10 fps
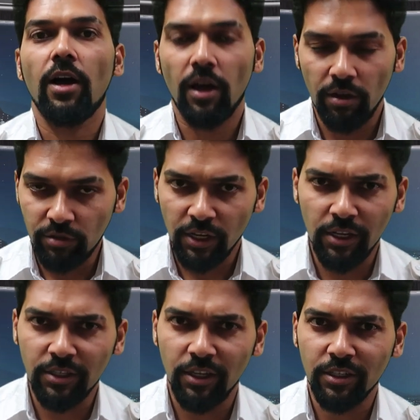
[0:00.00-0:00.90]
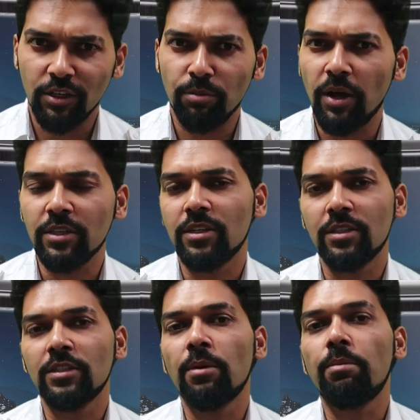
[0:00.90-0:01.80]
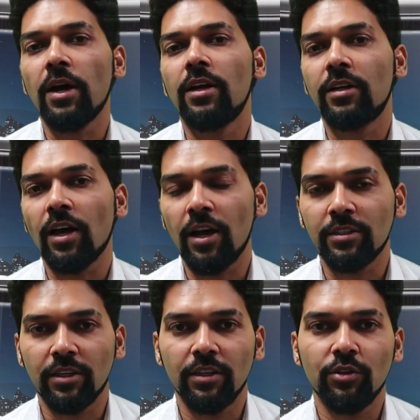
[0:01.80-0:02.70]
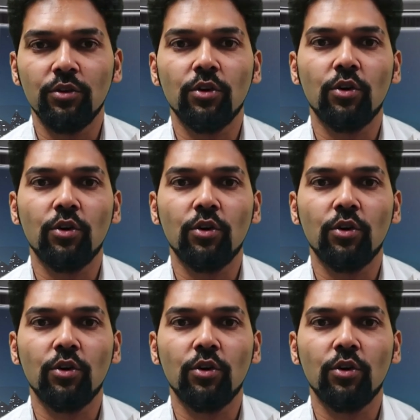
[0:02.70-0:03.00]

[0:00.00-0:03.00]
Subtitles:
I have still seen some masters and some pilot asking